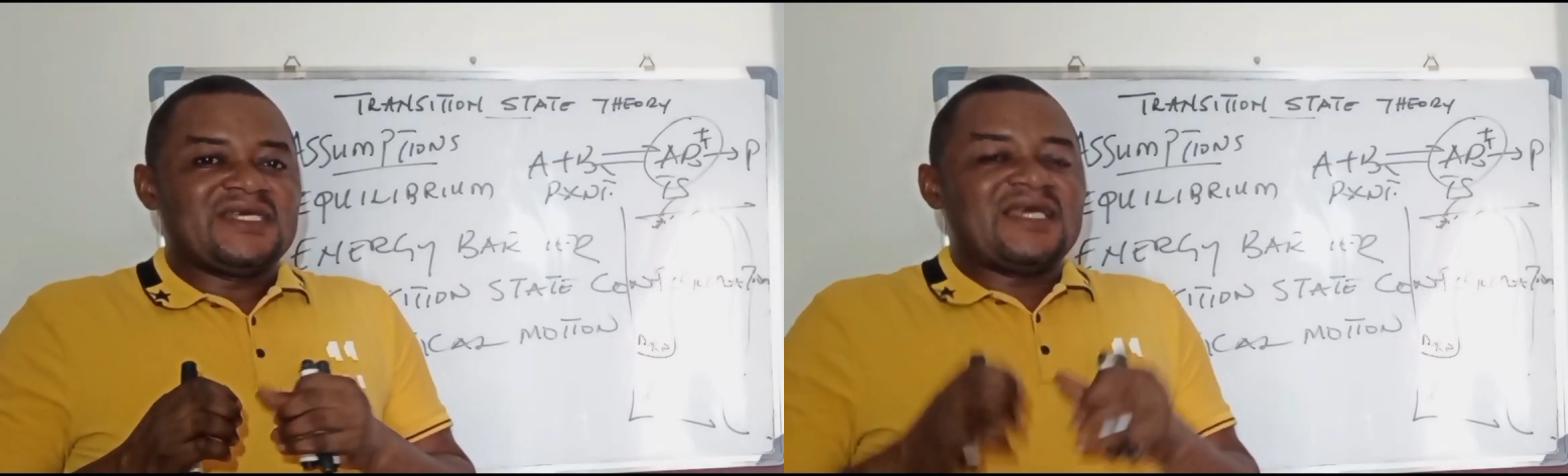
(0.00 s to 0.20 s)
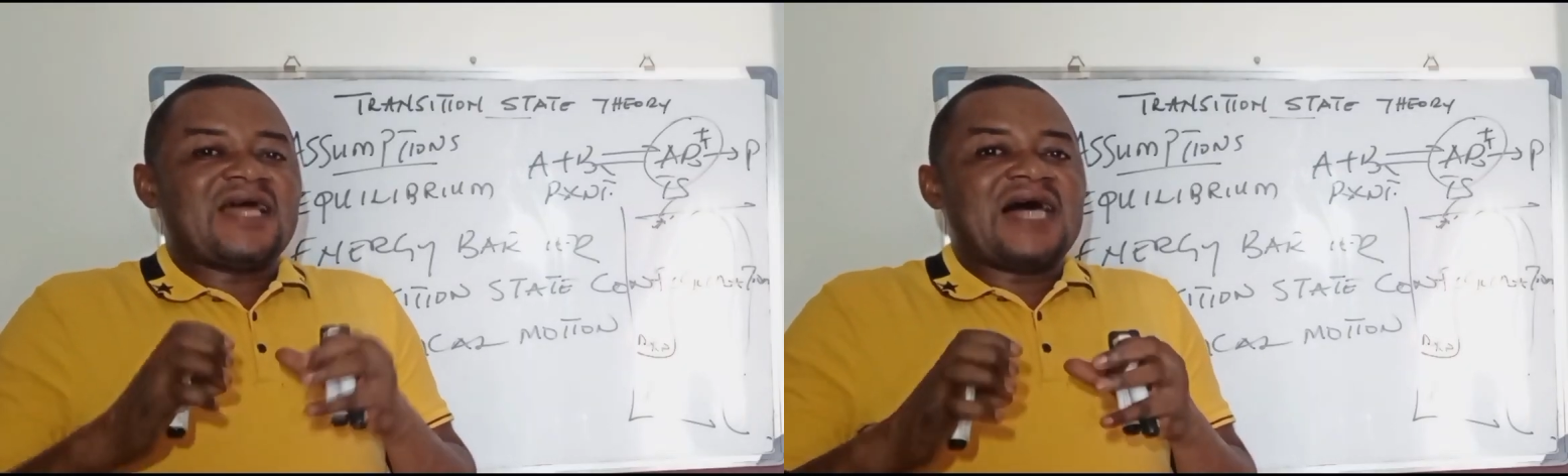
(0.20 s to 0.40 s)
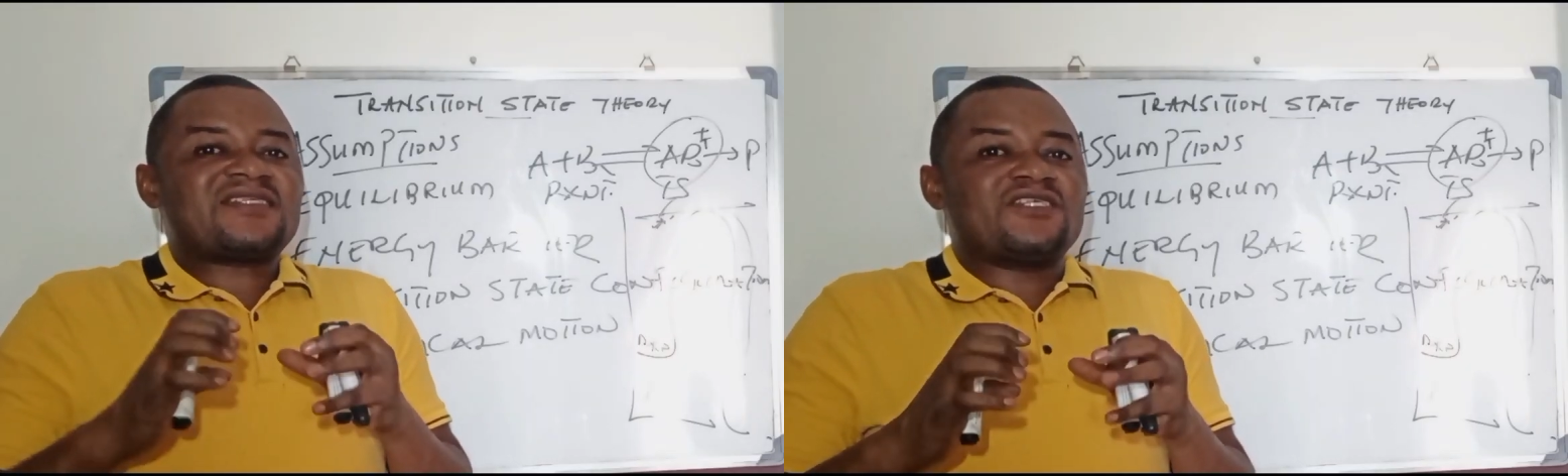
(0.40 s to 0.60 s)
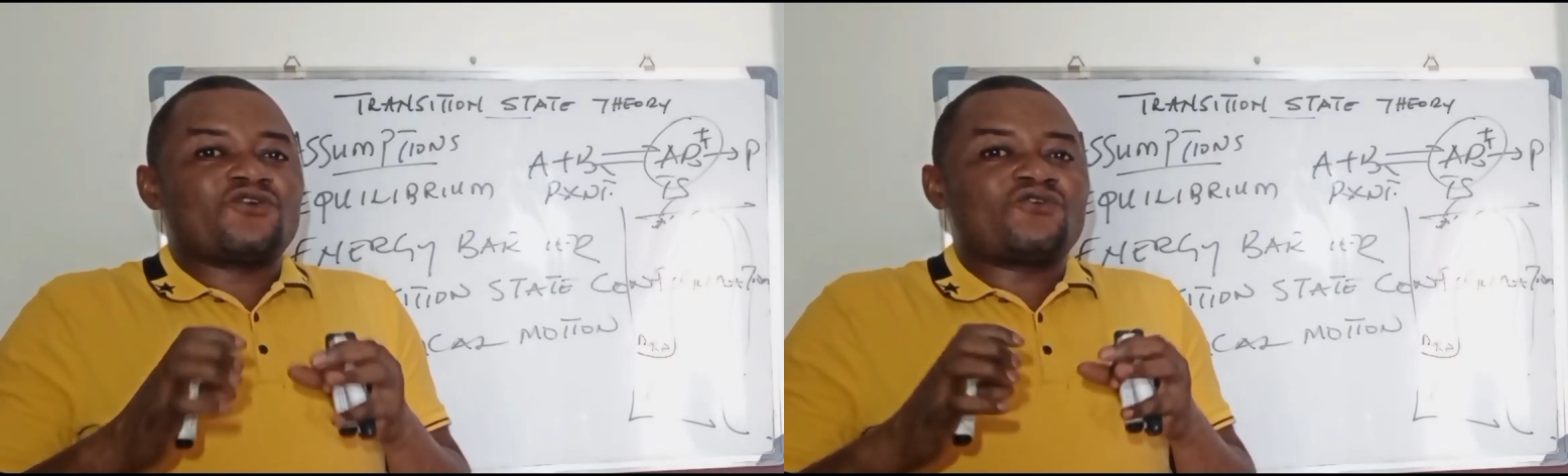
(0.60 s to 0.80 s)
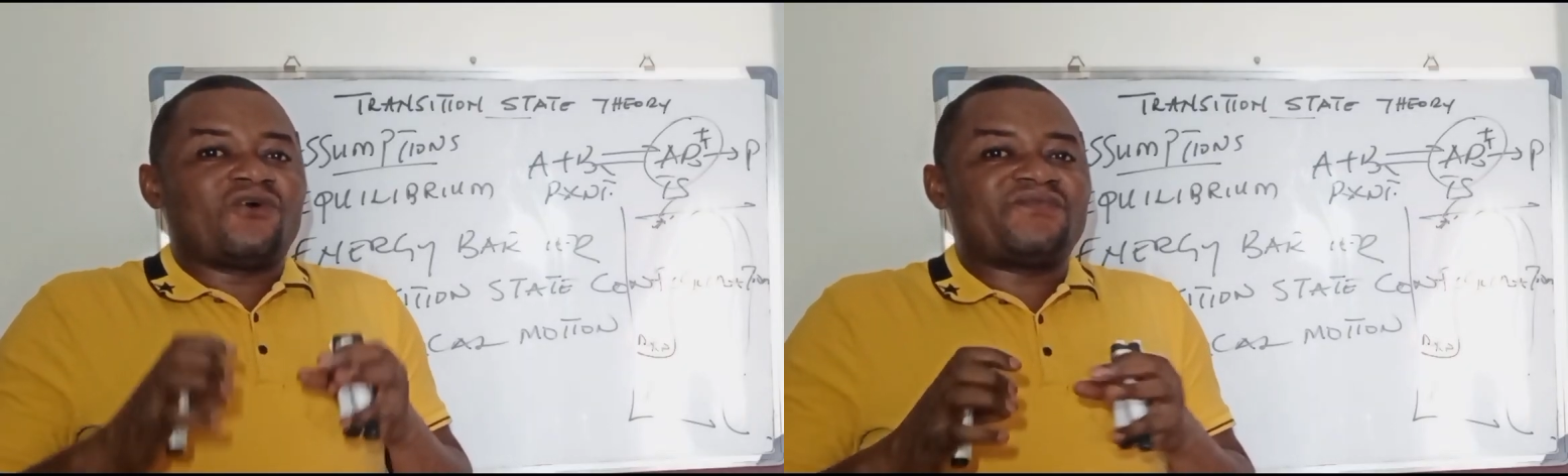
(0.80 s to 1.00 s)
It has its
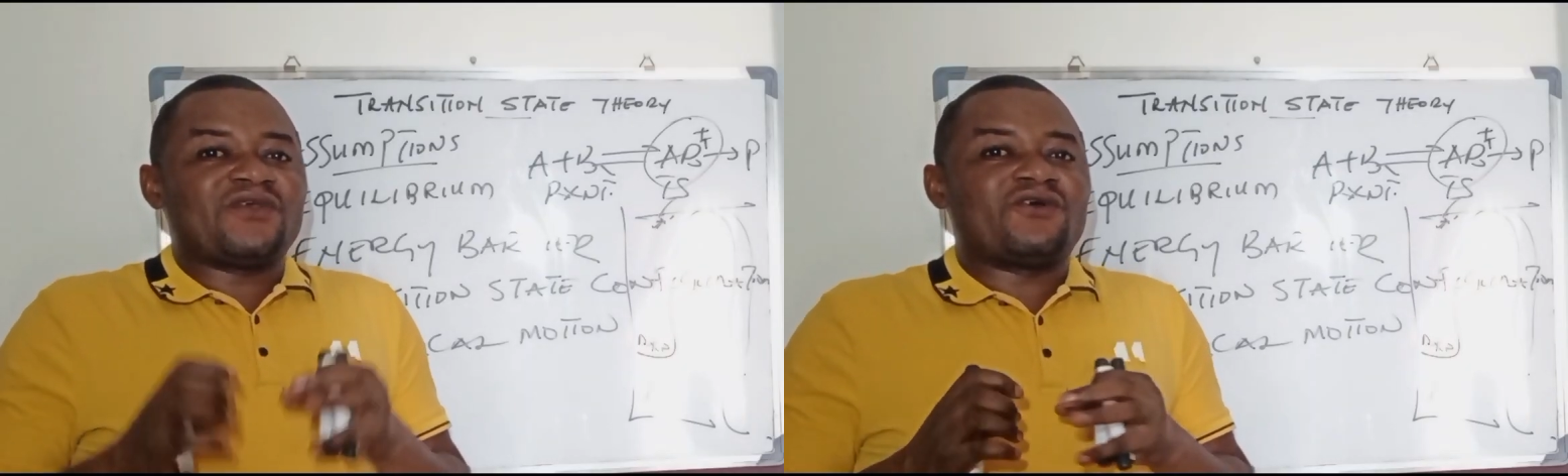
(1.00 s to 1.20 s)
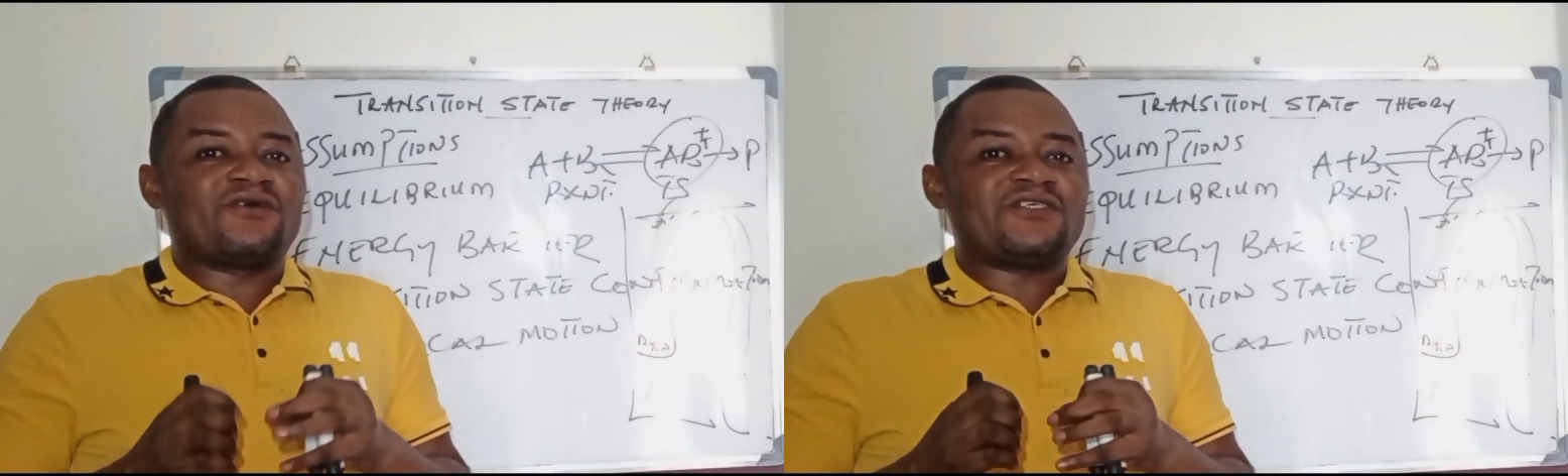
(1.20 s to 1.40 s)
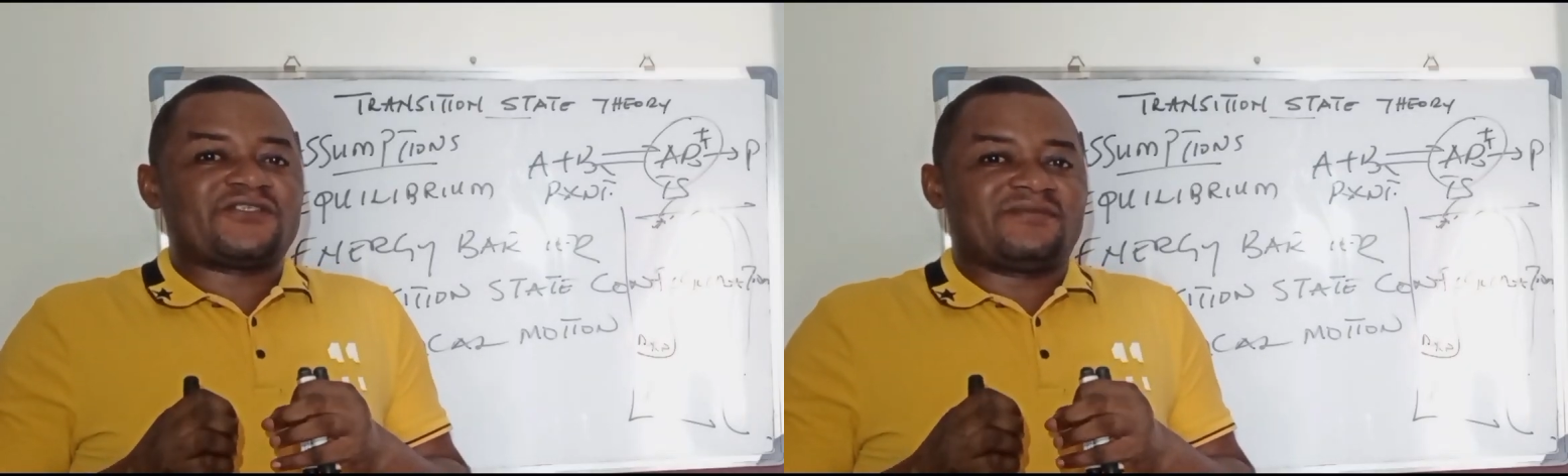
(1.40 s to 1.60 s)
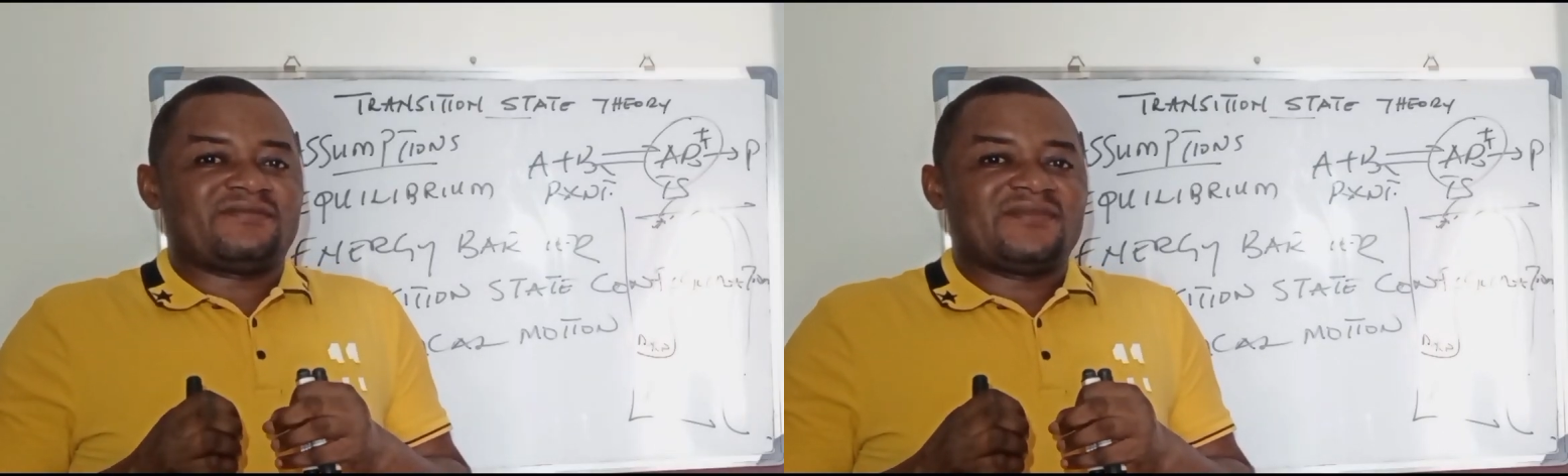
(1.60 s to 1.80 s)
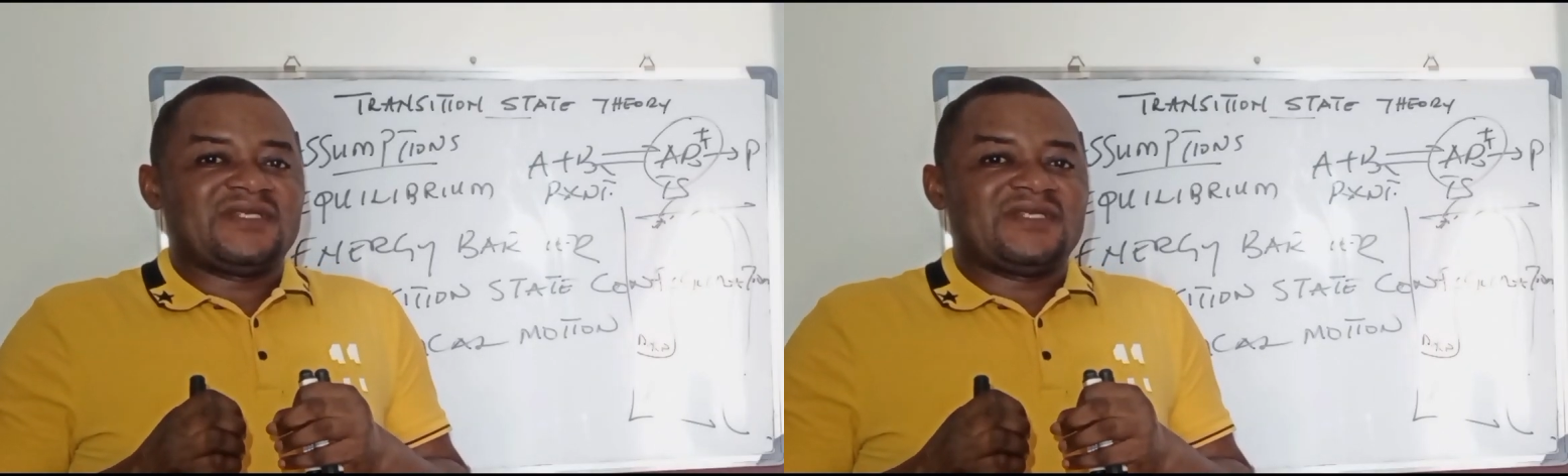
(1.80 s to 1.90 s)
own configuration